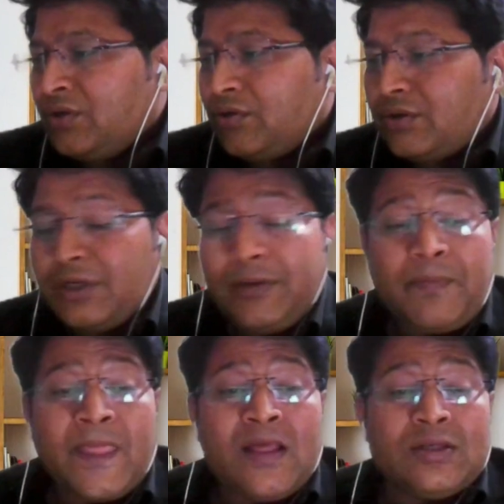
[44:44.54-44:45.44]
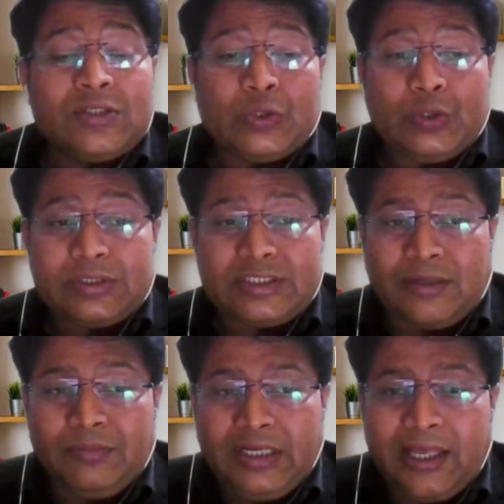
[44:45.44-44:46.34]
Okay. So
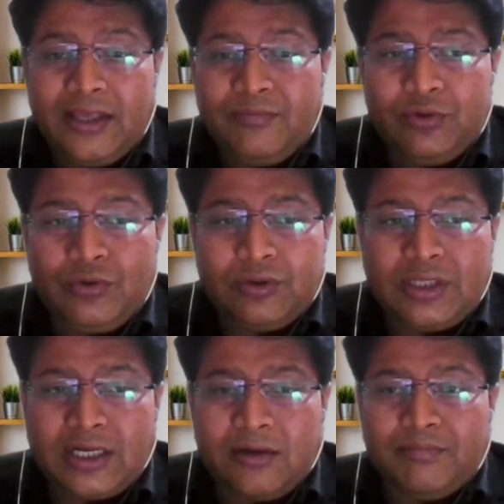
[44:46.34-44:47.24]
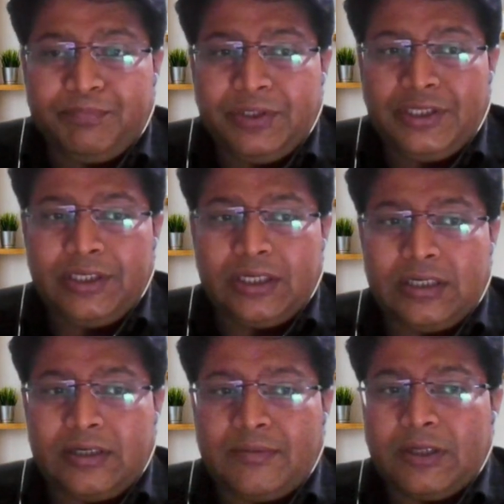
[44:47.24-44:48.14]
sometime you know the company
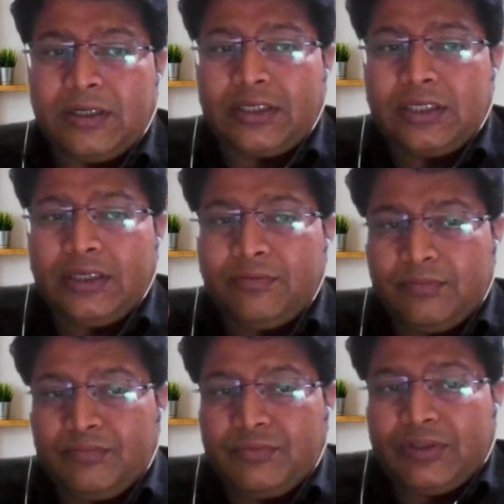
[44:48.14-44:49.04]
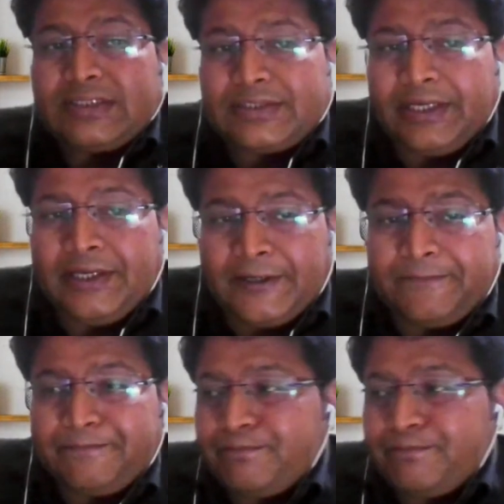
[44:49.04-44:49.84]
uh, uh, give the share